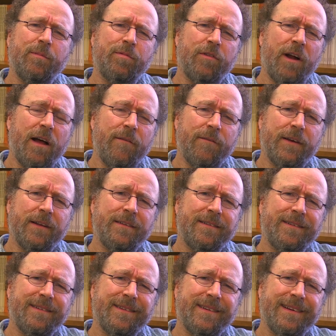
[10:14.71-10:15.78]

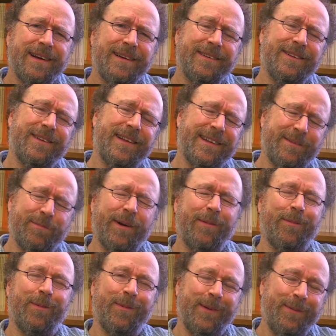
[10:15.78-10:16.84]
profits, although that's
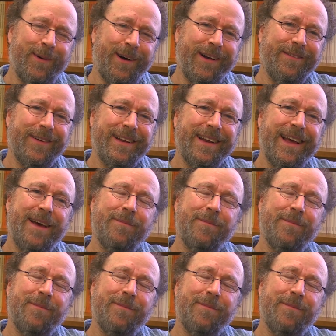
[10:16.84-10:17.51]
probably part of it,